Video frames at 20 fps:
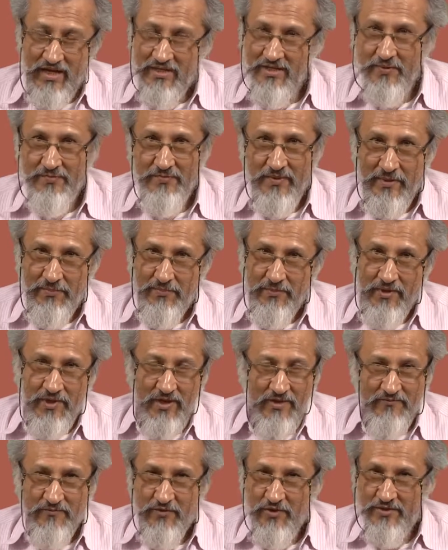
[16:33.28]
other people
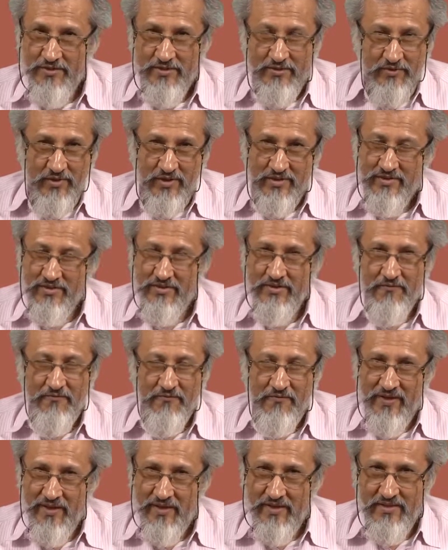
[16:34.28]
have constructed a
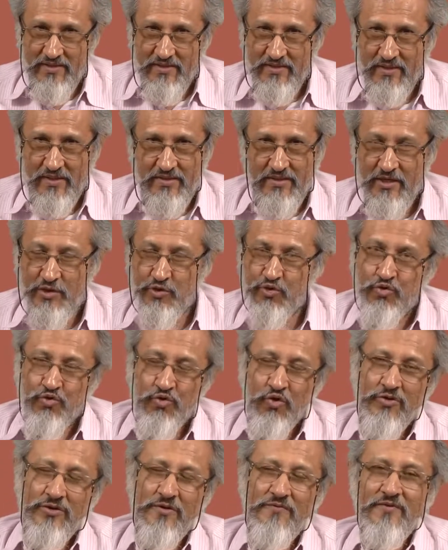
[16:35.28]
fence that they
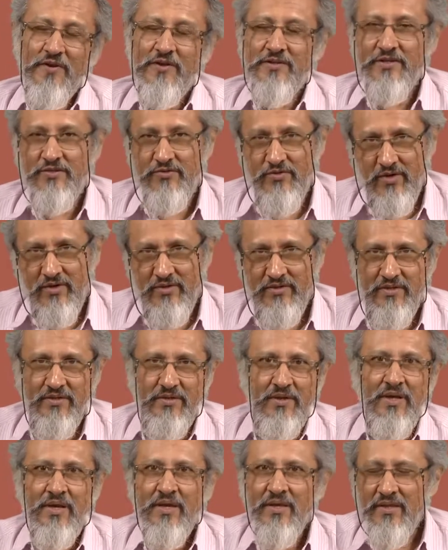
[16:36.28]
should not have
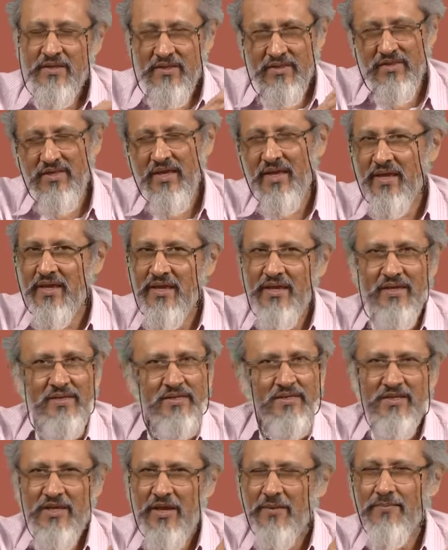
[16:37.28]
constructed. They,
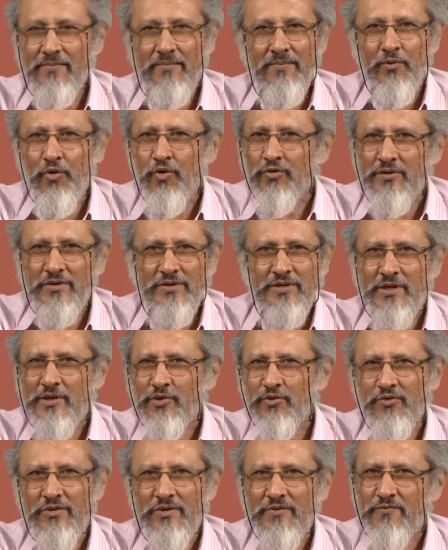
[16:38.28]
some border
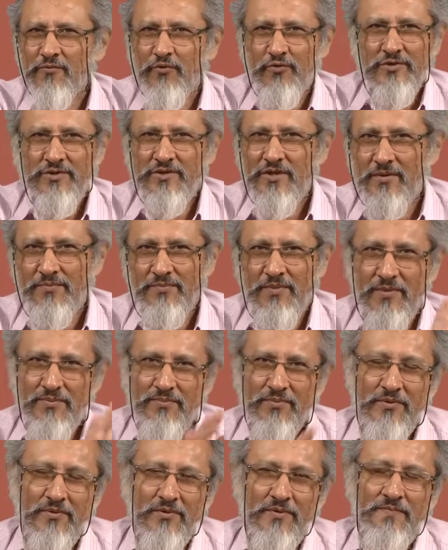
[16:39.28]
security force type
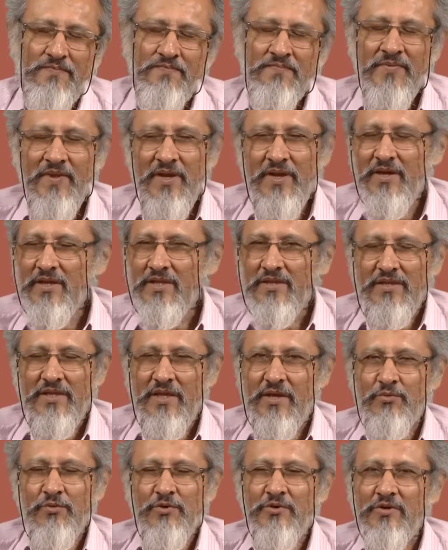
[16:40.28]
people,
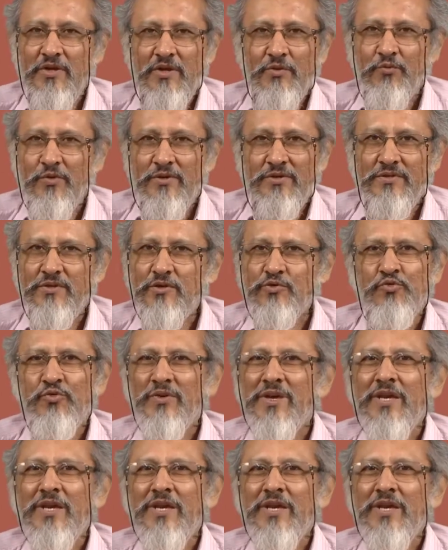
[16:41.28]
they were requested to